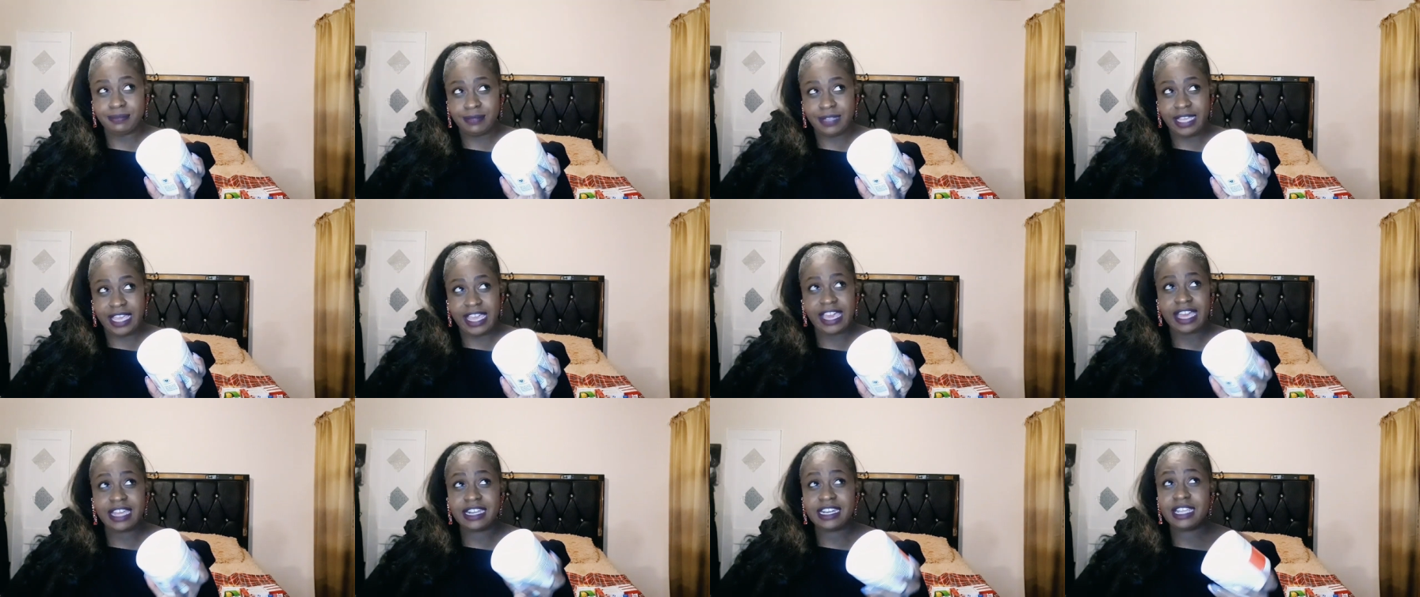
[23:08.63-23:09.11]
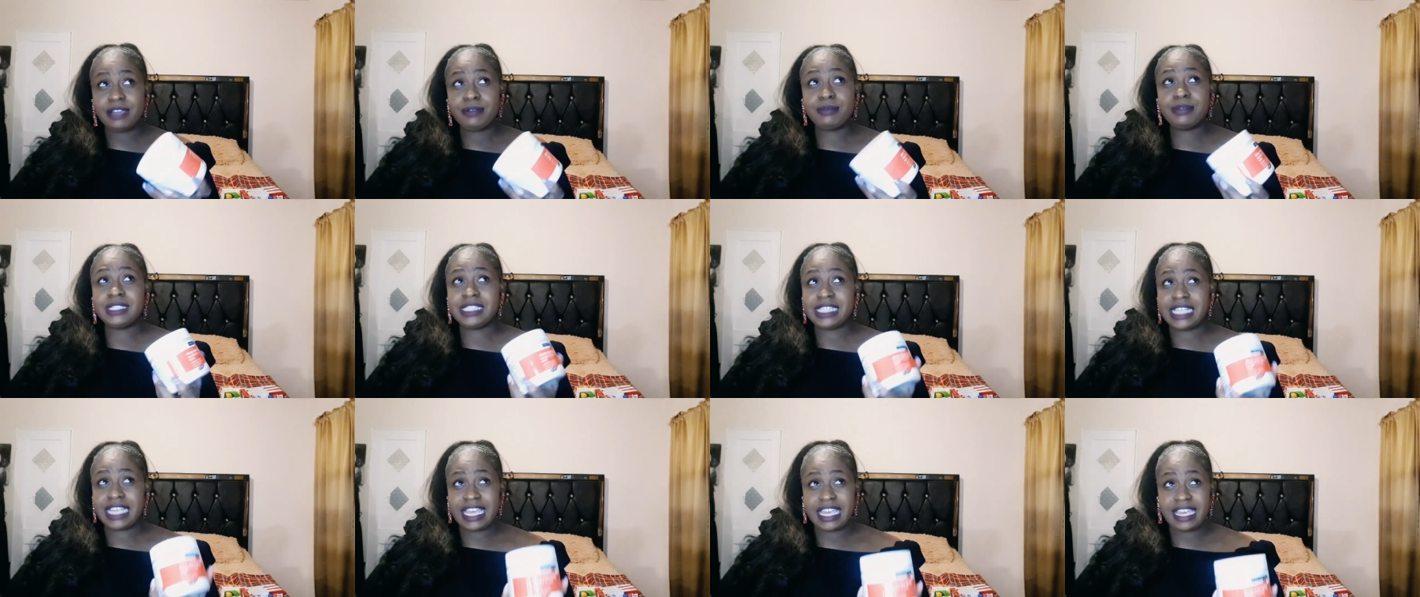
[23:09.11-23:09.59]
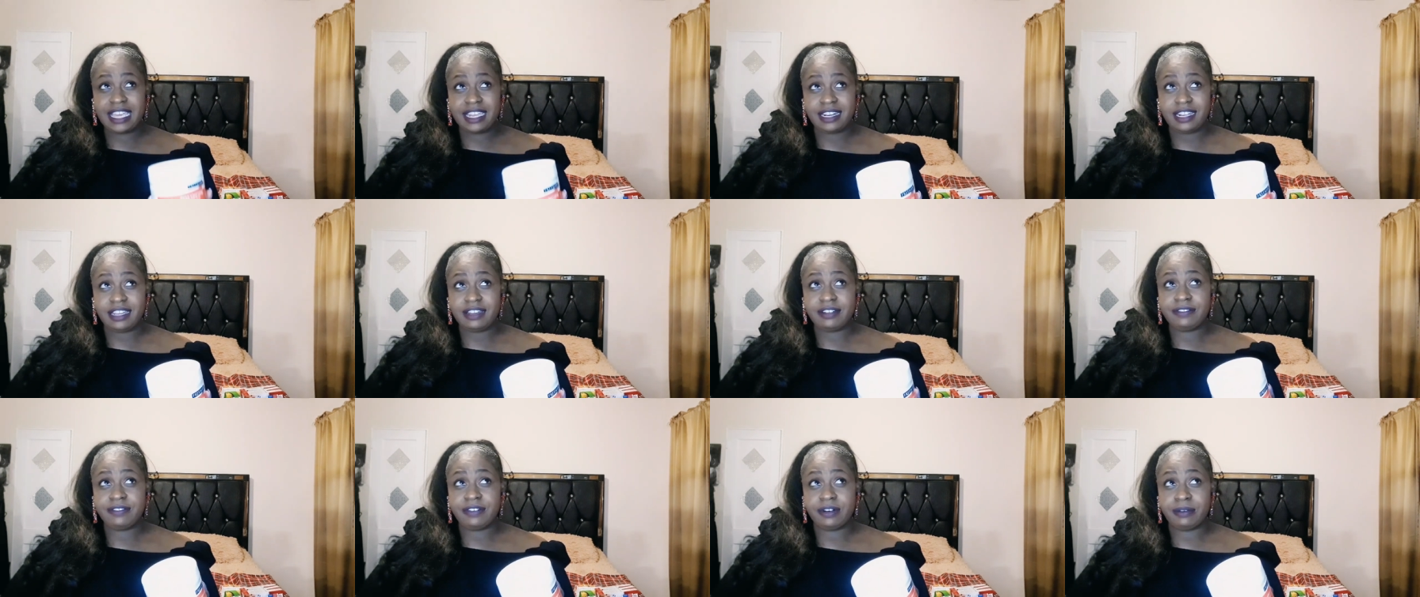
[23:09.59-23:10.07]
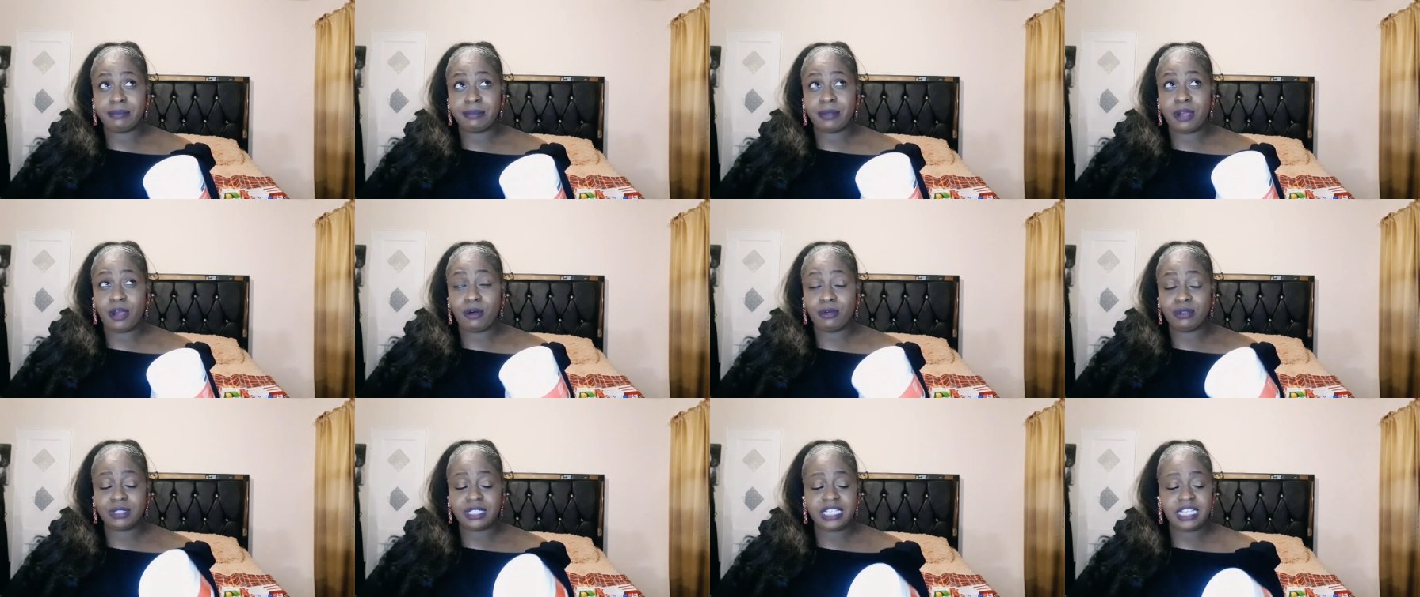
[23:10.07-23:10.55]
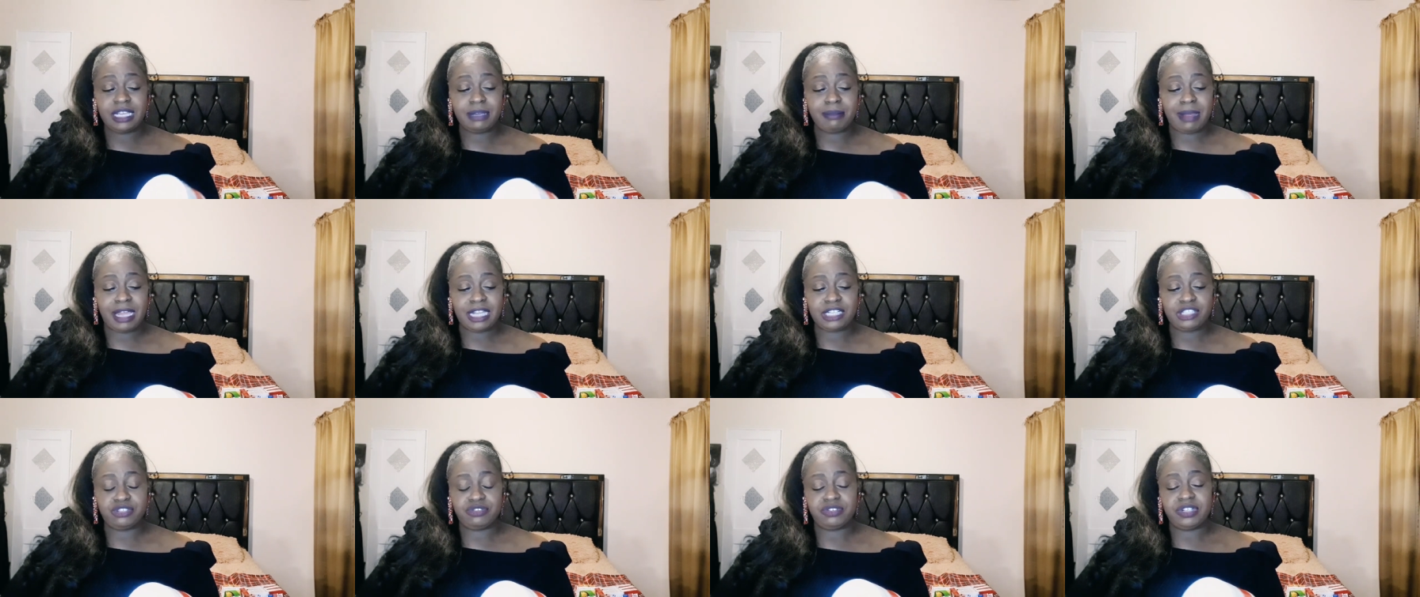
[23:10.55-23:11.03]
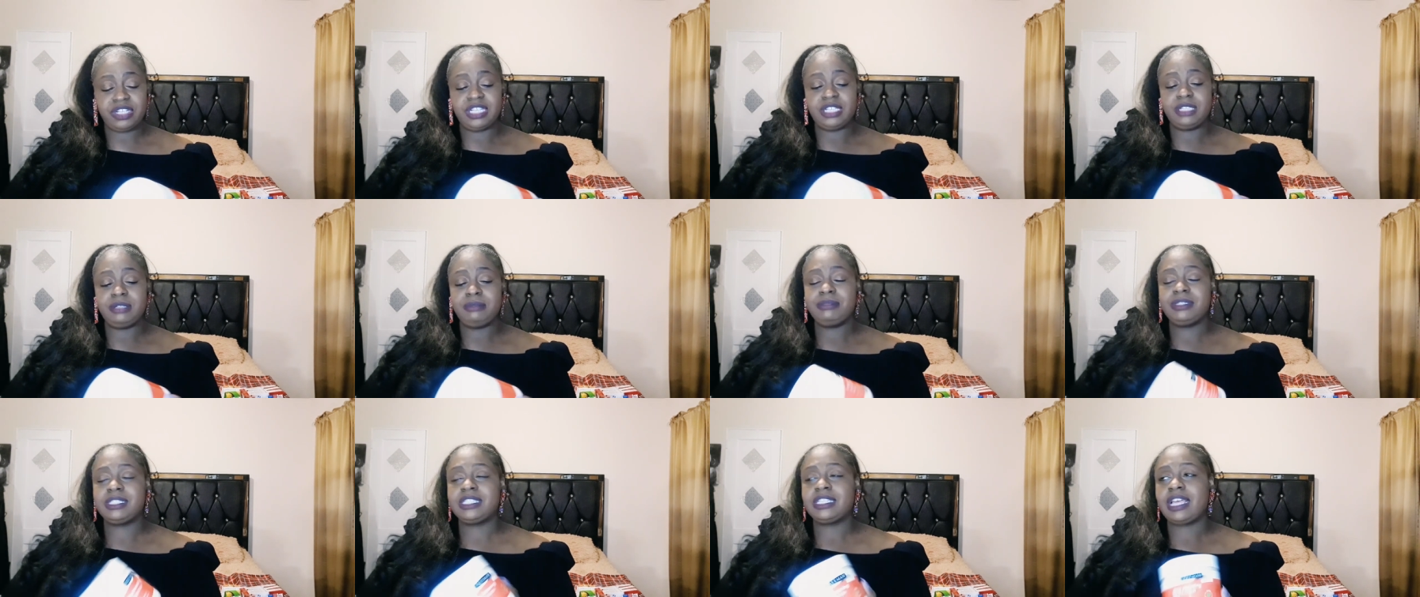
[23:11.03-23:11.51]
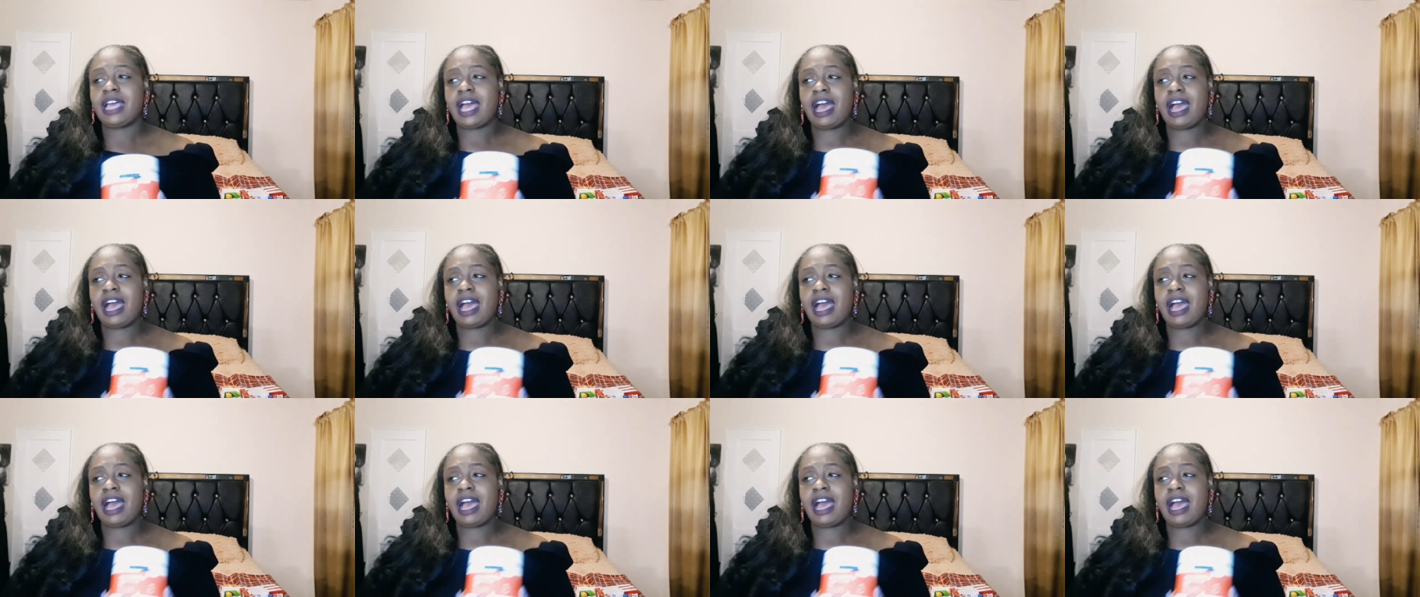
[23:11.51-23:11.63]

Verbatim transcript: and it was Anna from Only in My Dreams.